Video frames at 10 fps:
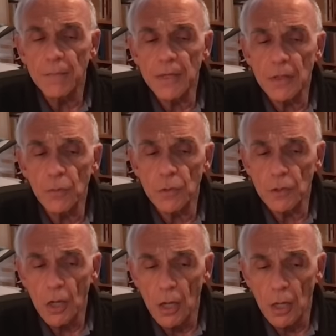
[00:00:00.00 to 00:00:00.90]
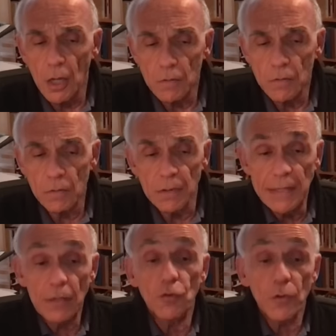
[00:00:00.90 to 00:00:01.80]
it will not
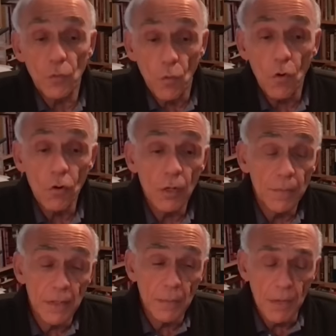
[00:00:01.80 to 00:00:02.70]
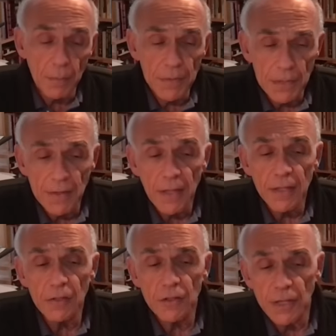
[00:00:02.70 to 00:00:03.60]
lead to a war. I mean, there may be
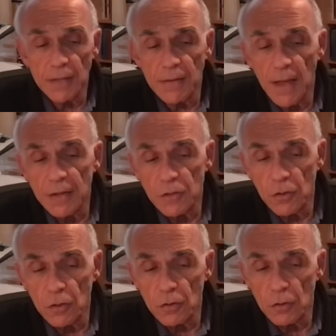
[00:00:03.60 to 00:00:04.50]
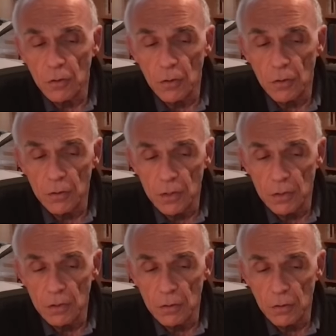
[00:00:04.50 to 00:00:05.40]
retaliatory attacks on
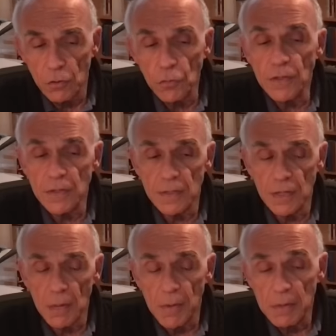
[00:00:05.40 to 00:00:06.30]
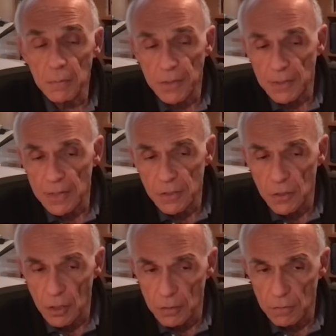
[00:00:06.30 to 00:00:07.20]
the Houthis in Yemen, but
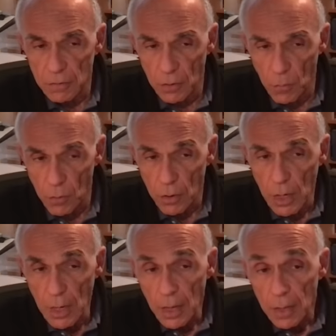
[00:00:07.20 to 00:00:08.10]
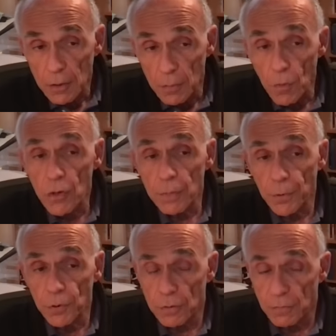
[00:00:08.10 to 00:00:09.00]
that's not a war. The more
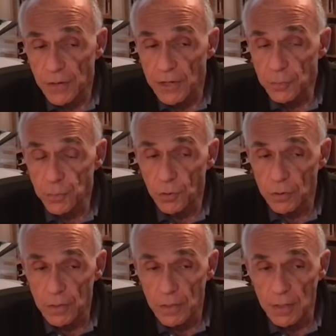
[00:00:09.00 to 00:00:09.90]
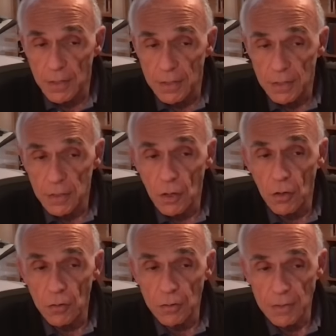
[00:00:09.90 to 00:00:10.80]
important flashpoint is
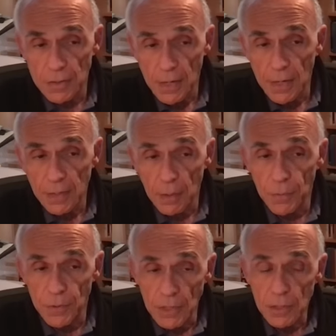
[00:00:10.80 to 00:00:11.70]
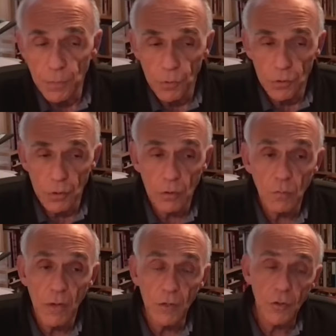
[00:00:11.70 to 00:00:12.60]
on the Israeli-Lebanese border,
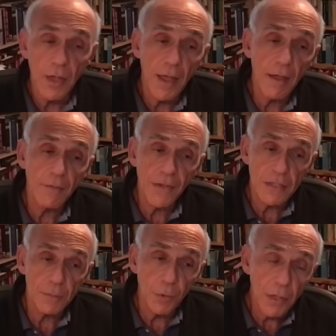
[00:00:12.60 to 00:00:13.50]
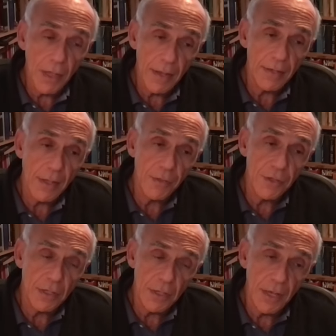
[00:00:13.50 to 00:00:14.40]
where you have Hezbollah,
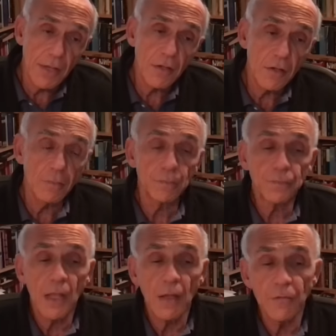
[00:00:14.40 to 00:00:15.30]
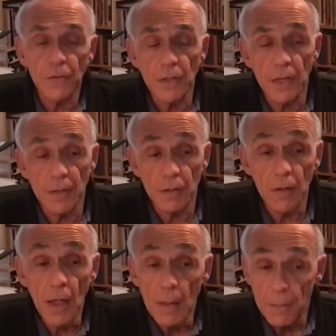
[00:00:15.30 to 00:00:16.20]
another Iranian-affiliated
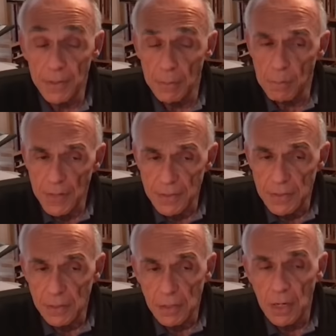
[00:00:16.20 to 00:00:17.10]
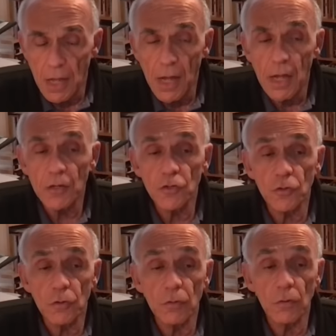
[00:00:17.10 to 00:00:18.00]
but amazingly large
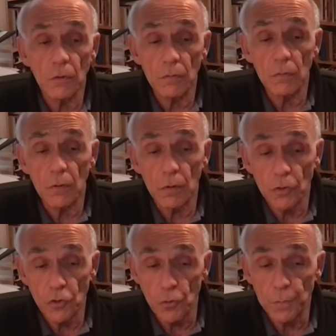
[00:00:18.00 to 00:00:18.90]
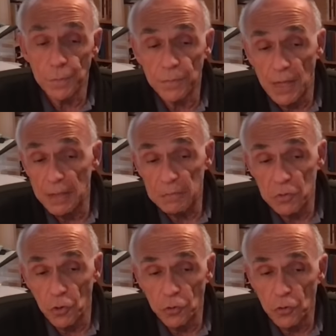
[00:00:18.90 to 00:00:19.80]
group that
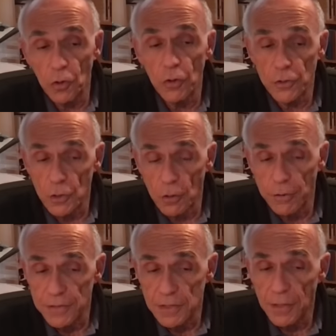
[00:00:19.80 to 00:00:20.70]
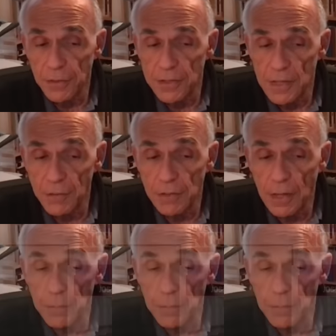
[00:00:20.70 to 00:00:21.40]
controls over southern